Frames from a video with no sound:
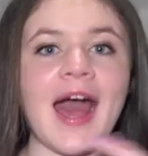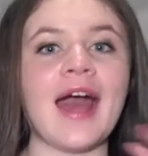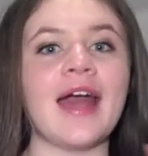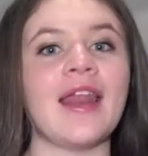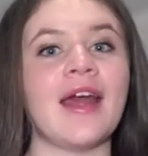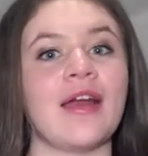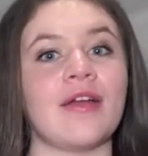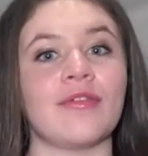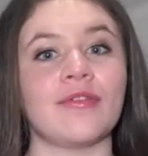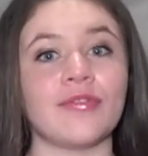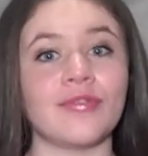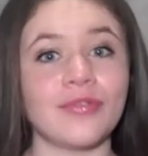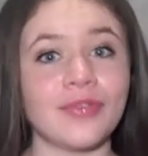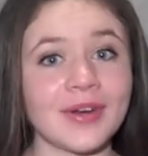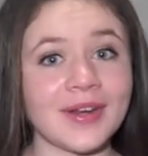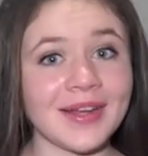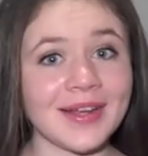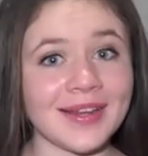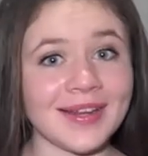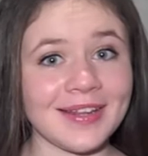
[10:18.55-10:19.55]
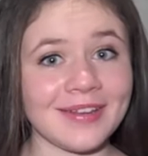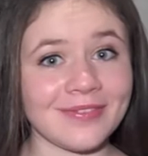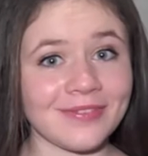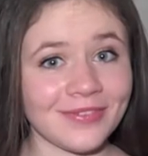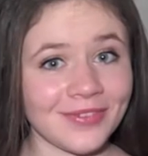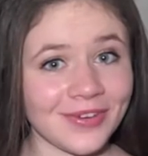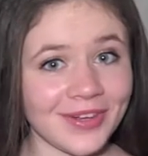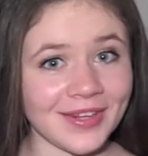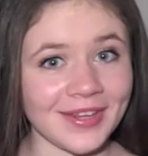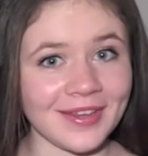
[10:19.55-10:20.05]
And I really,
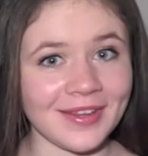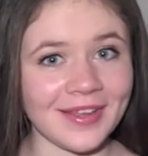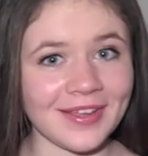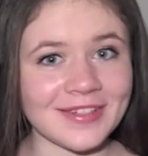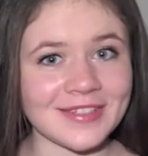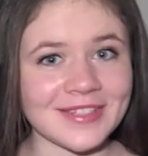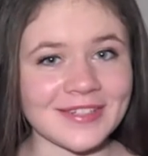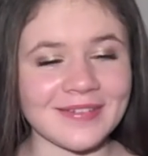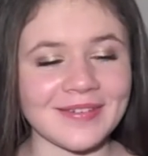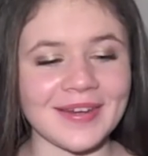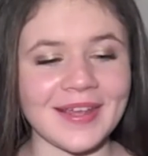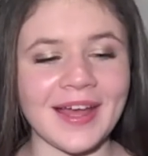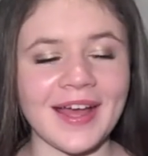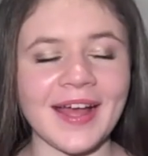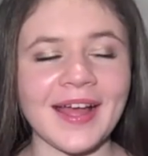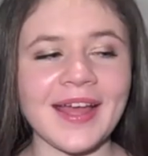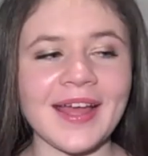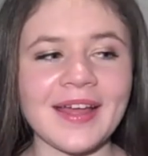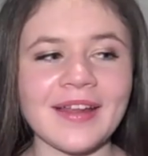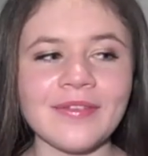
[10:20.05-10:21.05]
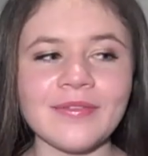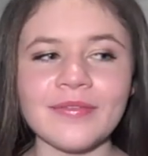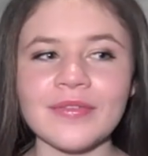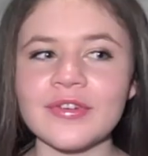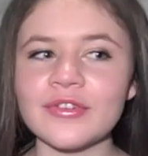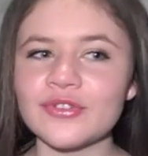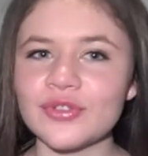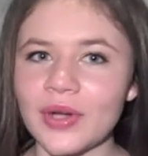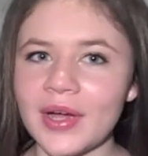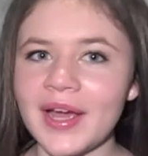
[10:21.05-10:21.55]
really like doing it. I hadn't
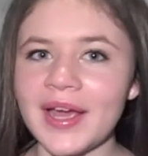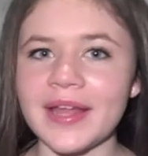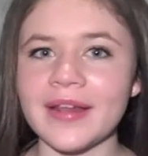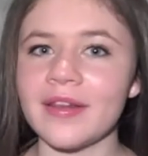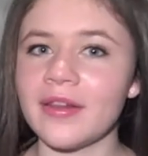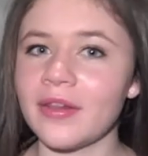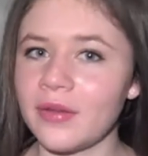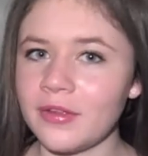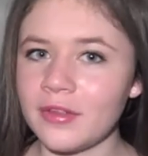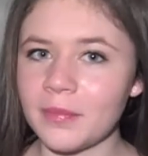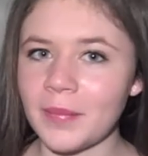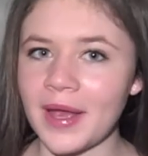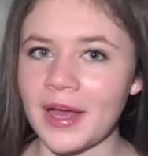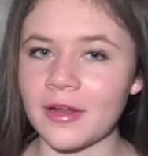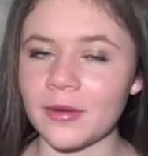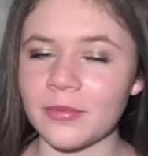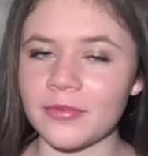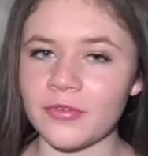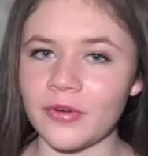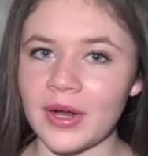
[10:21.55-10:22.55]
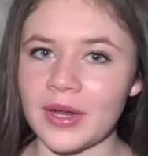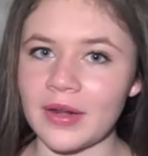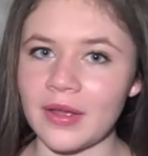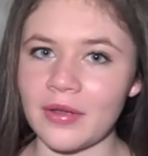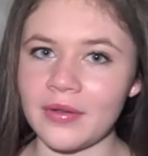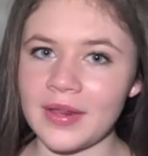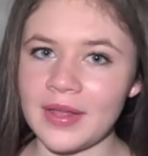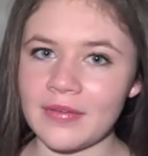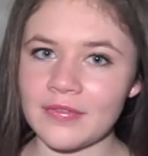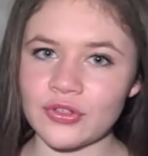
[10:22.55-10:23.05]
tried loose powder before. I'd
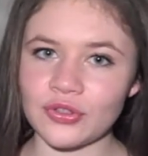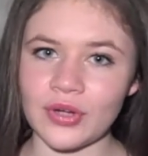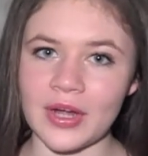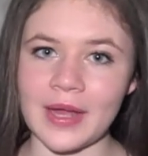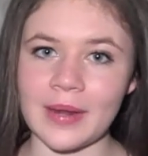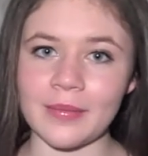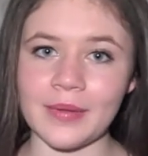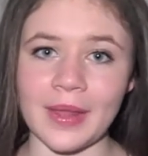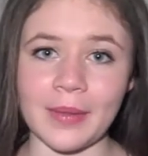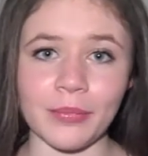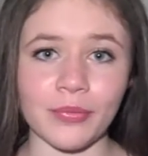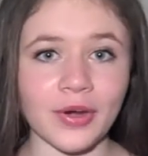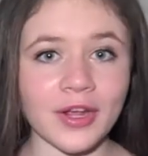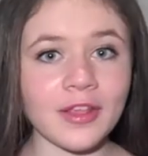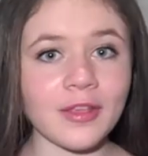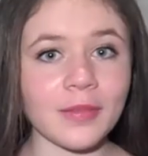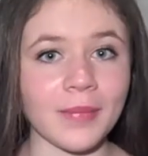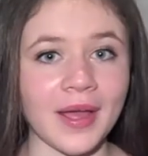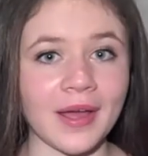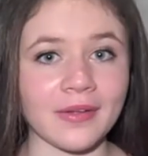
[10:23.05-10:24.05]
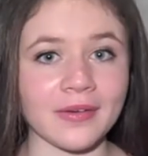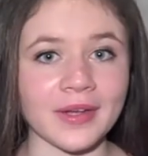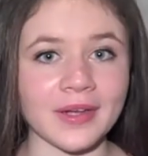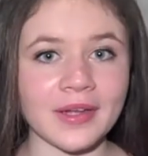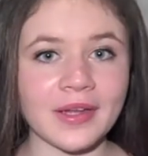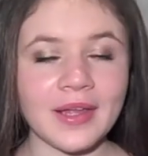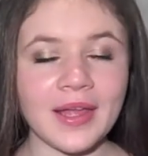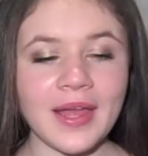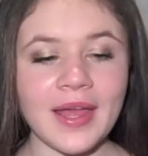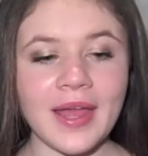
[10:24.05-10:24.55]
only ever tried, like, pressed powder.